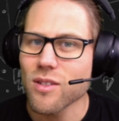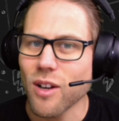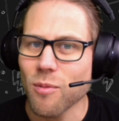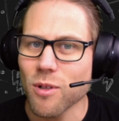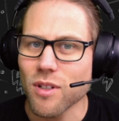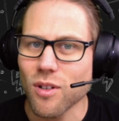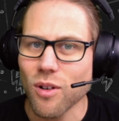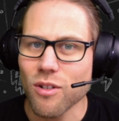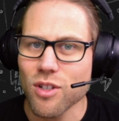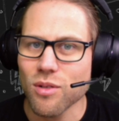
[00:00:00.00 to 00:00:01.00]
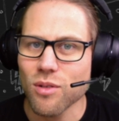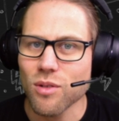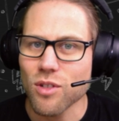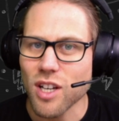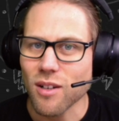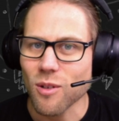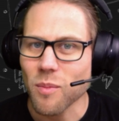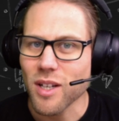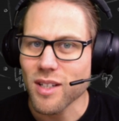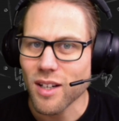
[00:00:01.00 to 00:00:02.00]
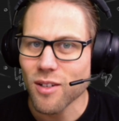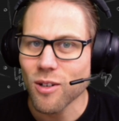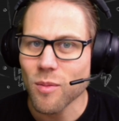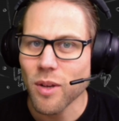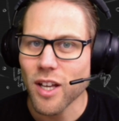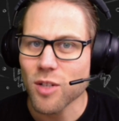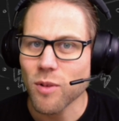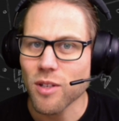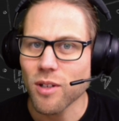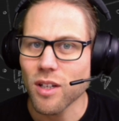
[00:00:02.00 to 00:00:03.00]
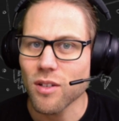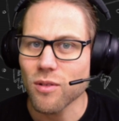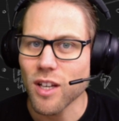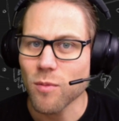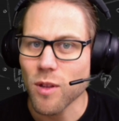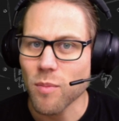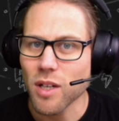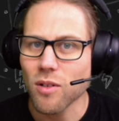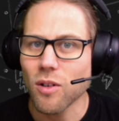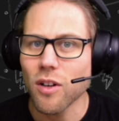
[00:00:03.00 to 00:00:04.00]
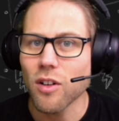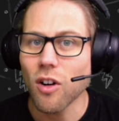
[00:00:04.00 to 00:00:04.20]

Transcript: So I would encourage you to check out my Telecoin page, where you can donate with Bitcoin